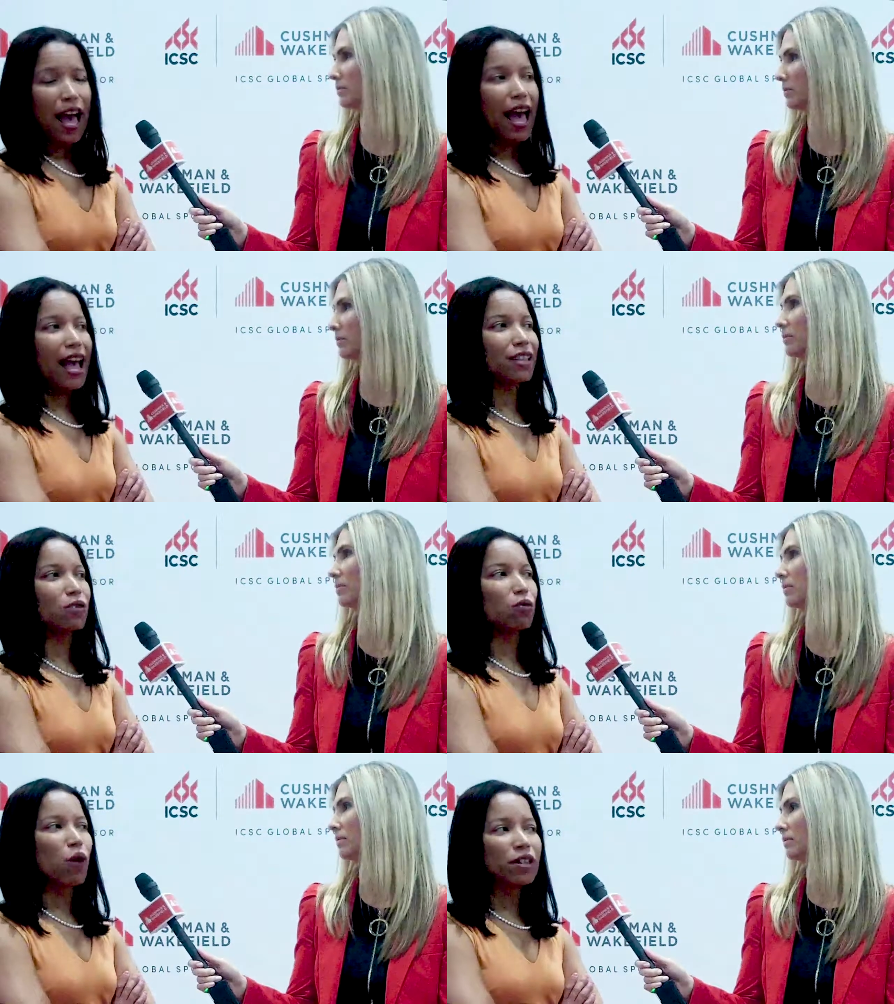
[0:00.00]
Speaker 1: And
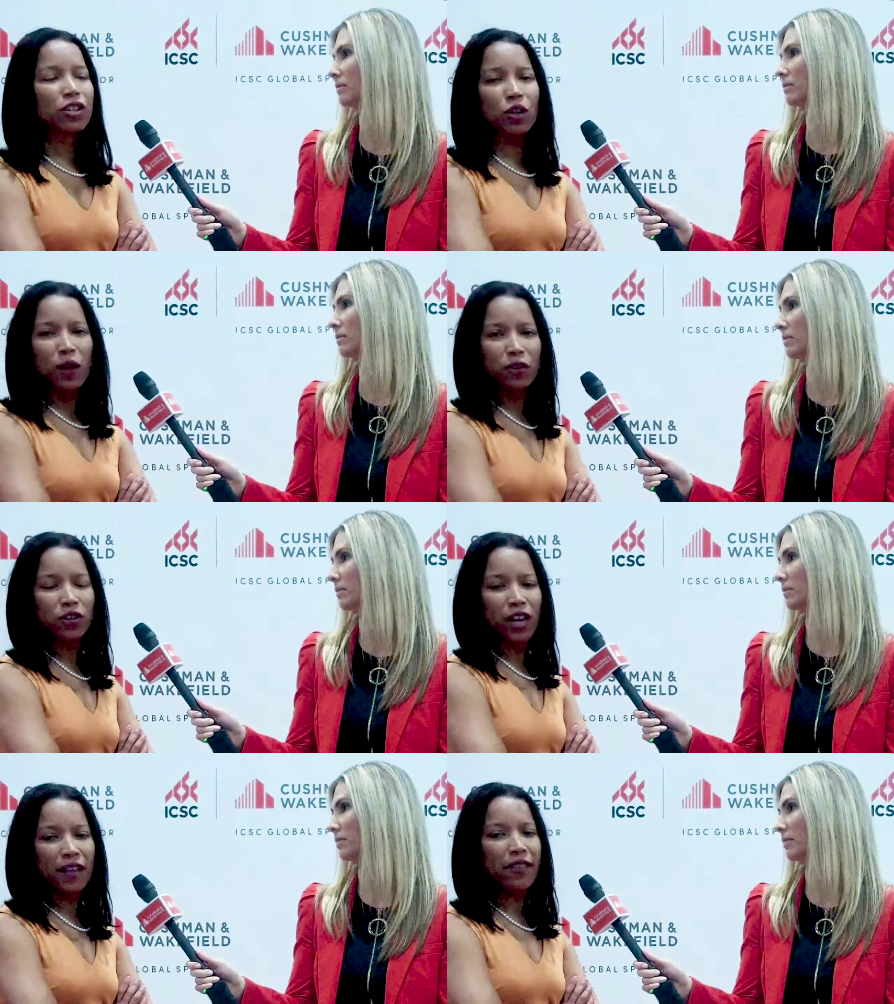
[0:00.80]
once you understand
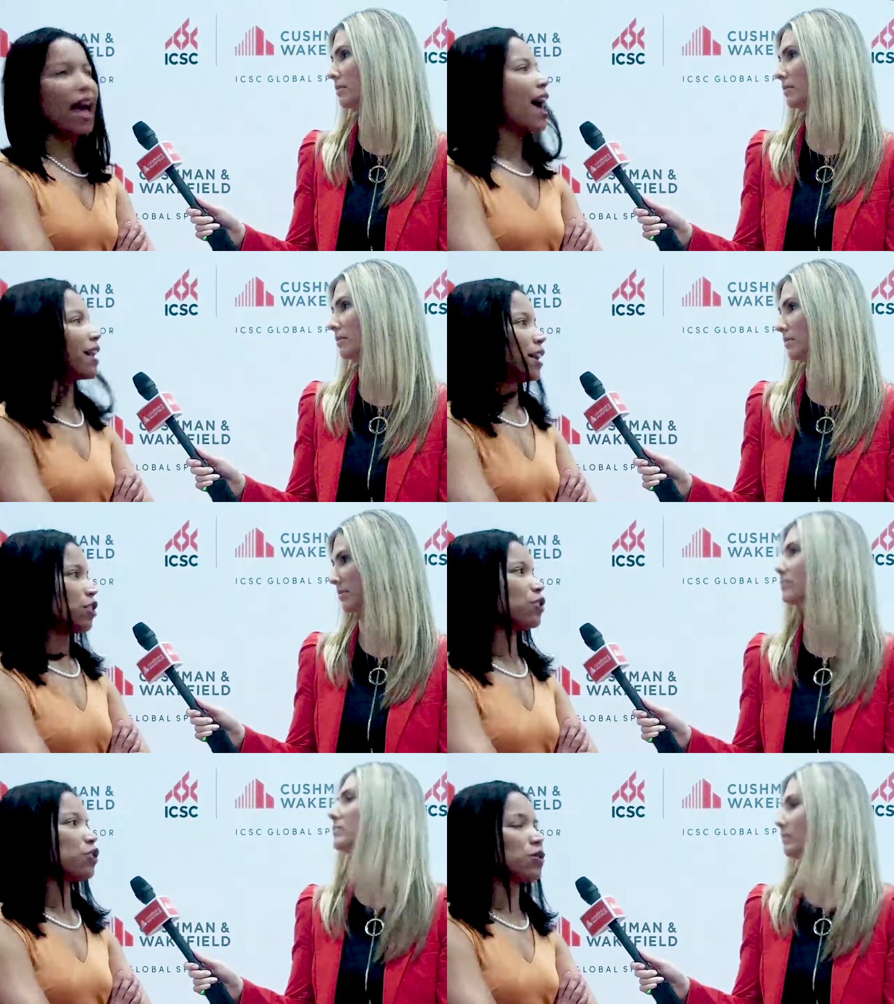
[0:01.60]
that
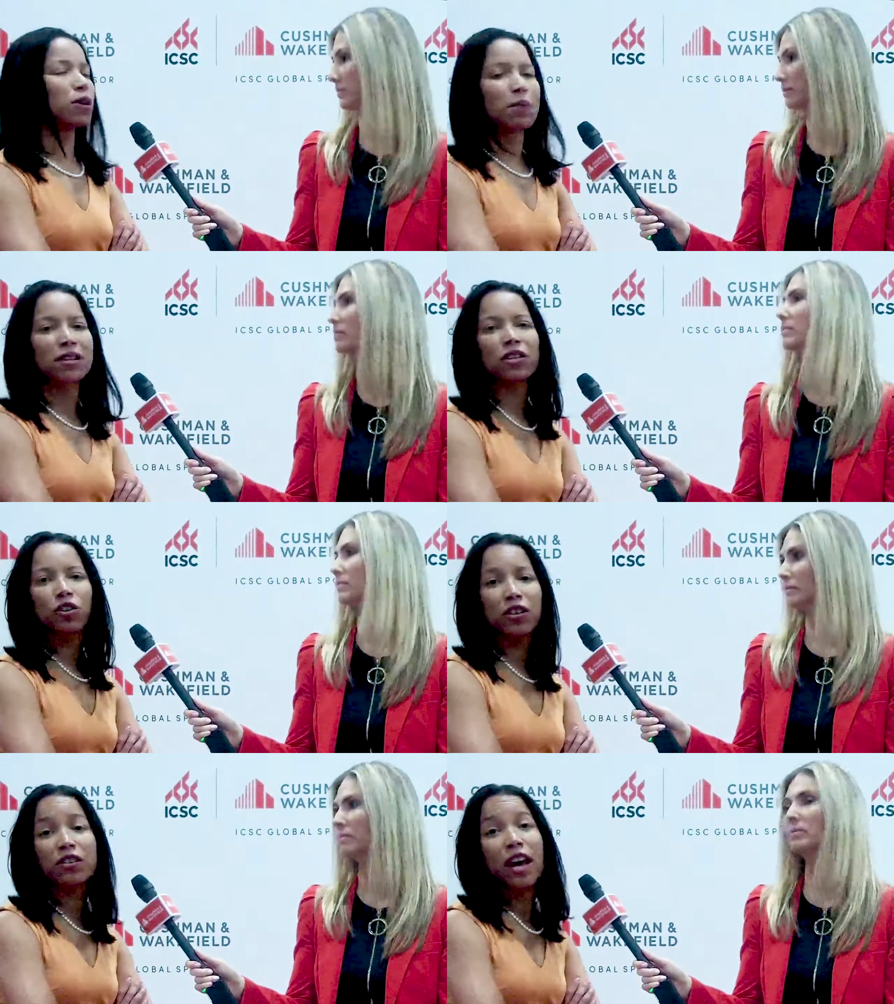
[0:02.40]
and you're new in the business,
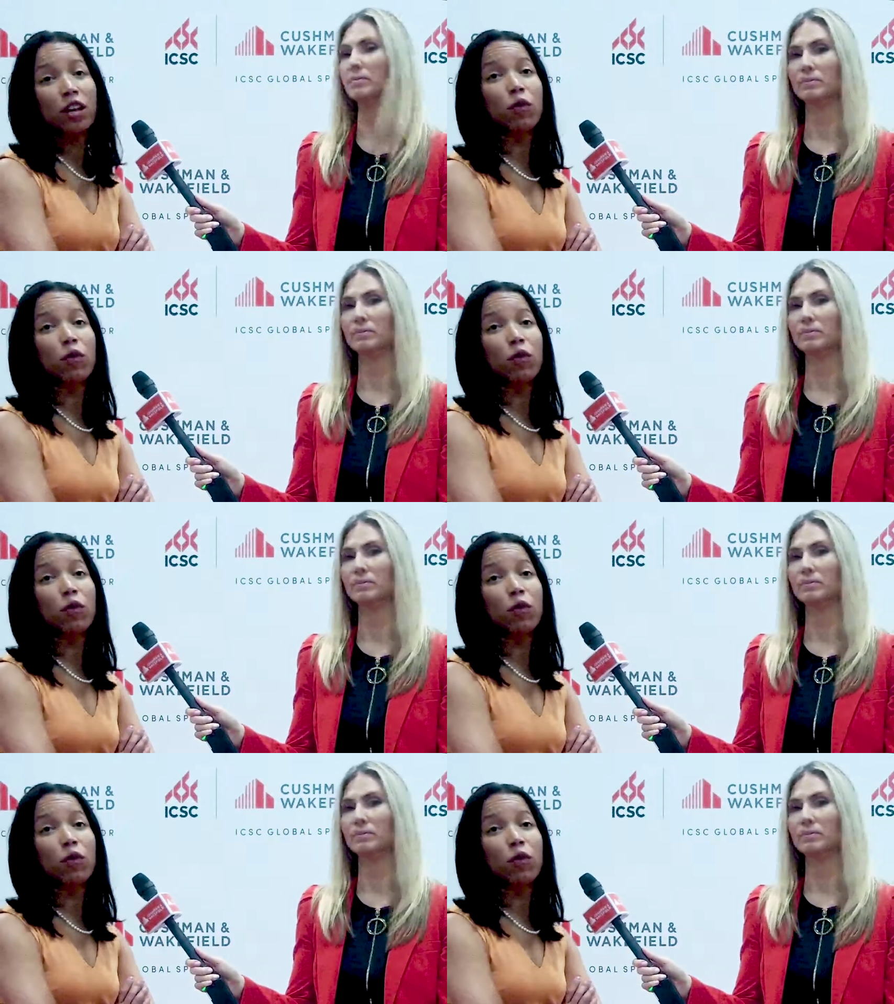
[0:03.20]
you decide